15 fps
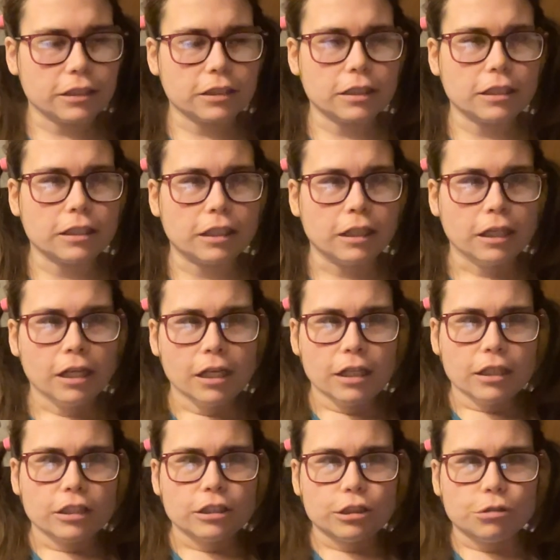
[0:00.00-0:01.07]
to
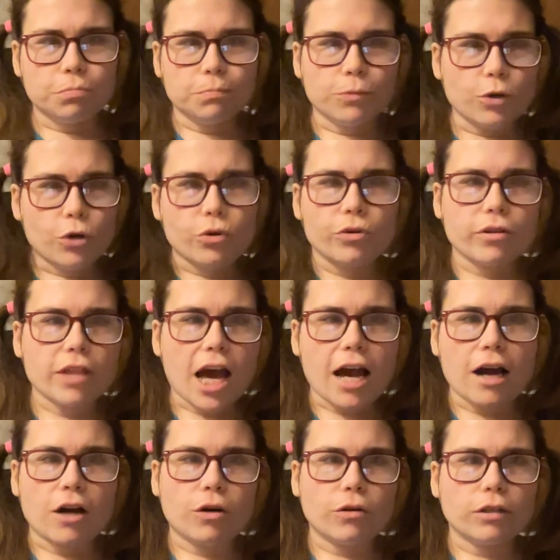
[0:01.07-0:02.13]
smooth
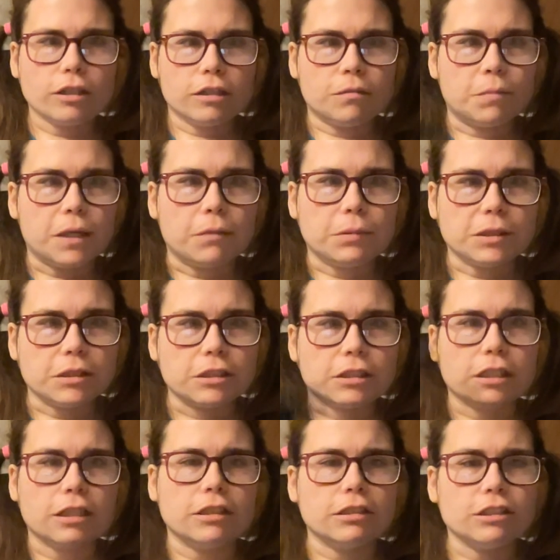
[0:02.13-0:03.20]
out your bubbles,
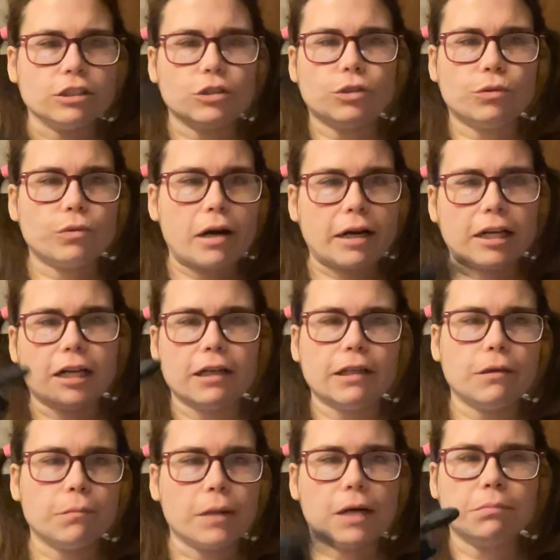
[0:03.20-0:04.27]
because you don't want
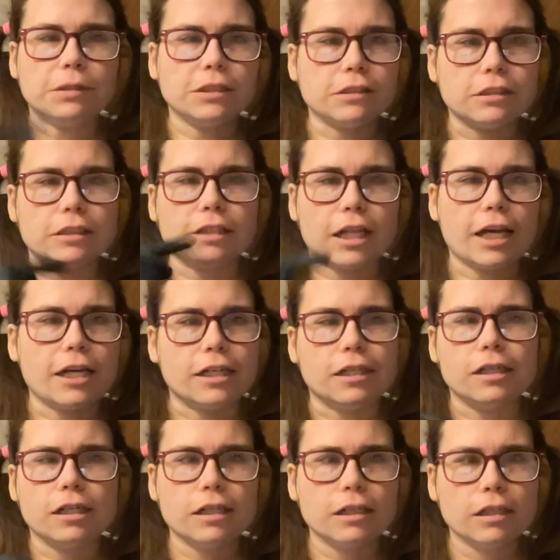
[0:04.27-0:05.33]
any bubbles in your